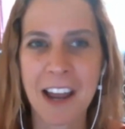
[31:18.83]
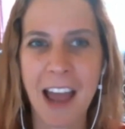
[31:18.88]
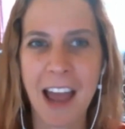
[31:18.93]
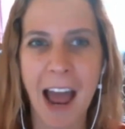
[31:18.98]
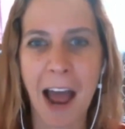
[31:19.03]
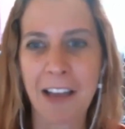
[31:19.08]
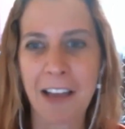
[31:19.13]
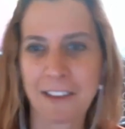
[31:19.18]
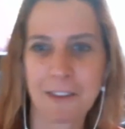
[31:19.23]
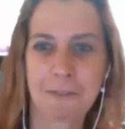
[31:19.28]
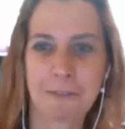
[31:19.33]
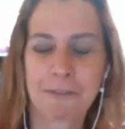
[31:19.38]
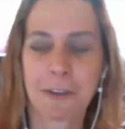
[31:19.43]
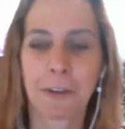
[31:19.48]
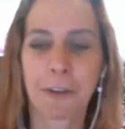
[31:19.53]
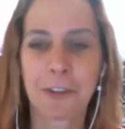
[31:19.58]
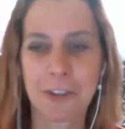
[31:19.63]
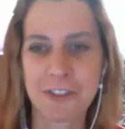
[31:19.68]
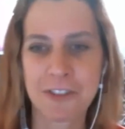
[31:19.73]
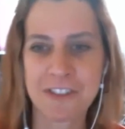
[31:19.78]
hasn't
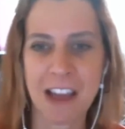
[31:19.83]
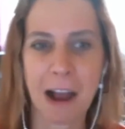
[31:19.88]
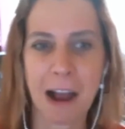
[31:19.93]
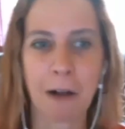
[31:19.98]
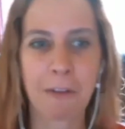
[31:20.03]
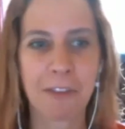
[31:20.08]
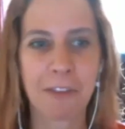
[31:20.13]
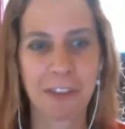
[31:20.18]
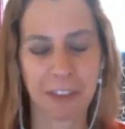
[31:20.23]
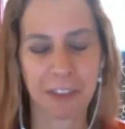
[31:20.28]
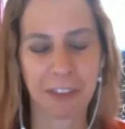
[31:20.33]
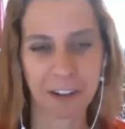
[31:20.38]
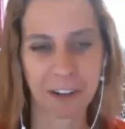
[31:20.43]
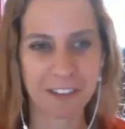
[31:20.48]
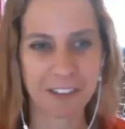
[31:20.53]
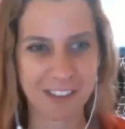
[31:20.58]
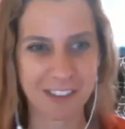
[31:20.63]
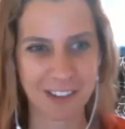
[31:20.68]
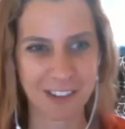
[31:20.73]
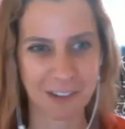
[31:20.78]
filtered down to
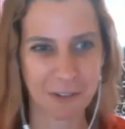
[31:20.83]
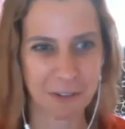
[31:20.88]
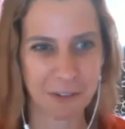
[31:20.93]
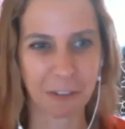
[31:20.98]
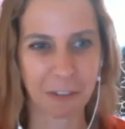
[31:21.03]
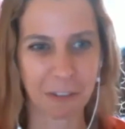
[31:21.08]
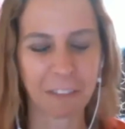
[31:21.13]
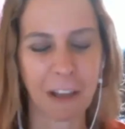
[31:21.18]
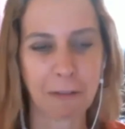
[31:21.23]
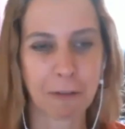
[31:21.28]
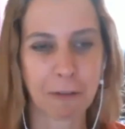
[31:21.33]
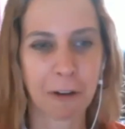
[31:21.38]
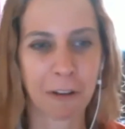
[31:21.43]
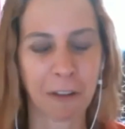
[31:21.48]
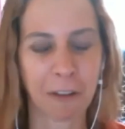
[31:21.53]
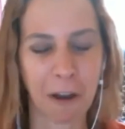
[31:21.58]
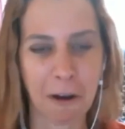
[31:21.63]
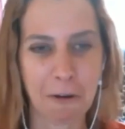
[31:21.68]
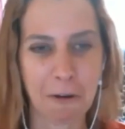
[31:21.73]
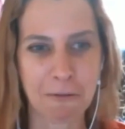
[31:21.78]
the level
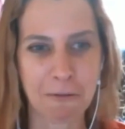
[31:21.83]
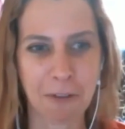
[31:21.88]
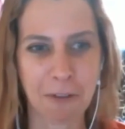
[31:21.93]
of